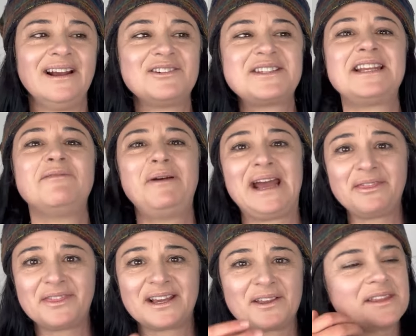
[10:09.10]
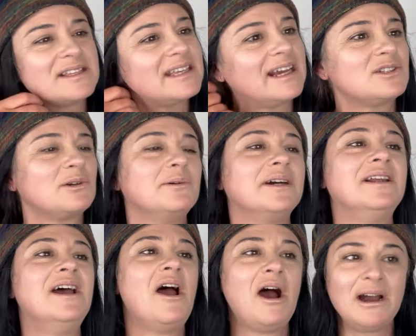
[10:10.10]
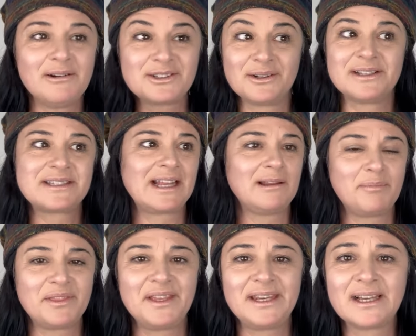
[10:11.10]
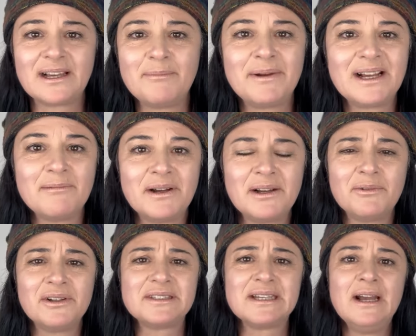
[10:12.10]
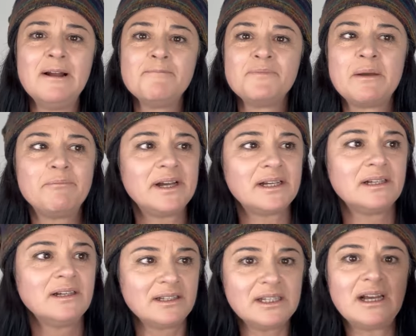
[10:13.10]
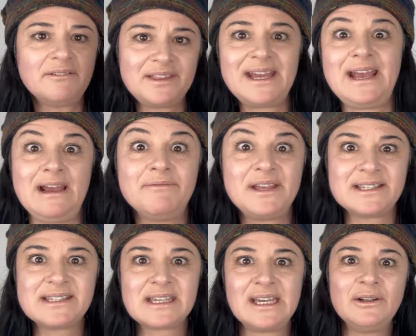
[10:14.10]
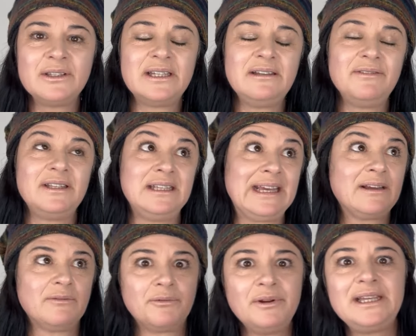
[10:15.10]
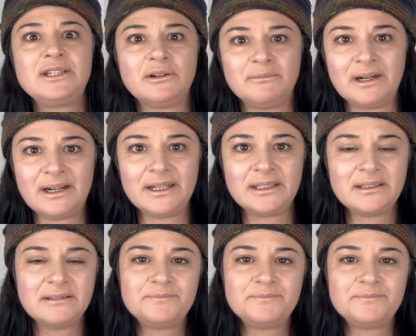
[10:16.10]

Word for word: or telepathic, I think is the actual word. I always call it telepathetic. I make up my own words. But, you know, if they have that skill that even they can read your mind,